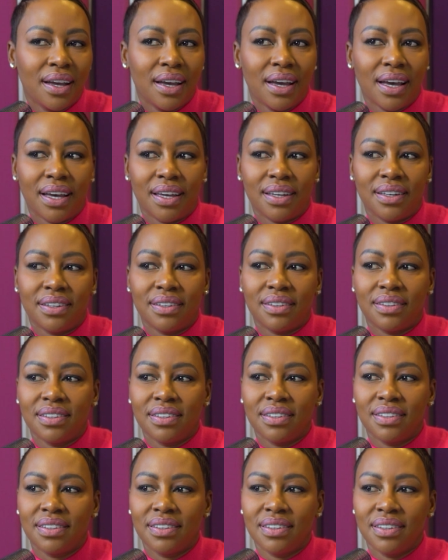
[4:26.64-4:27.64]
And
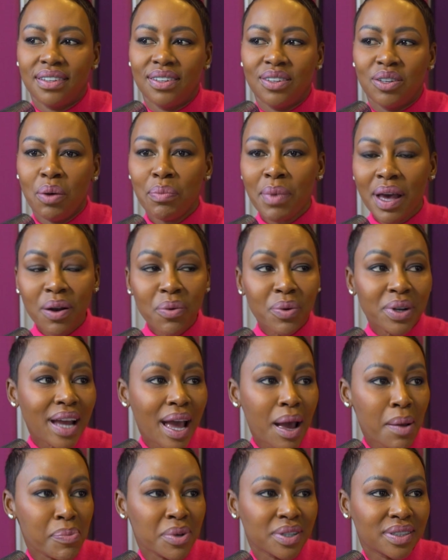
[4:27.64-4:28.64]
no matter what
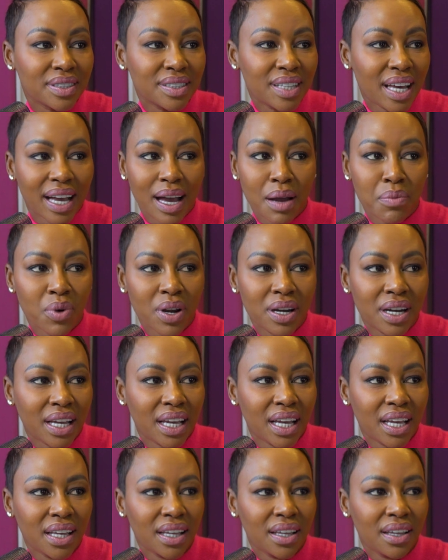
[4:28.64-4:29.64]
happens, they come running,
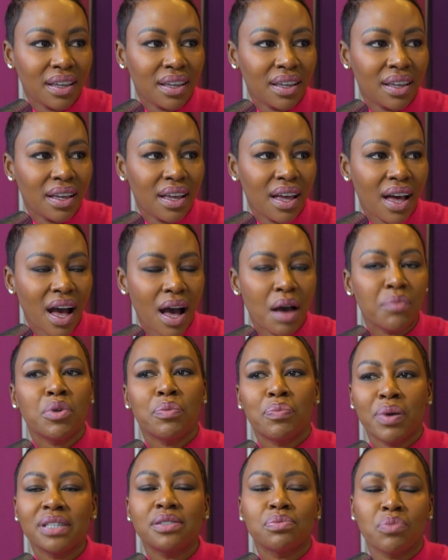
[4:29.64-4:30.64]
eh? I'm
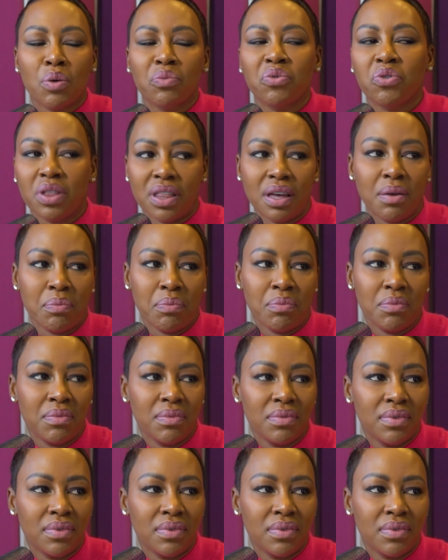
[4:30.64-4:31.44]
the best mom for them.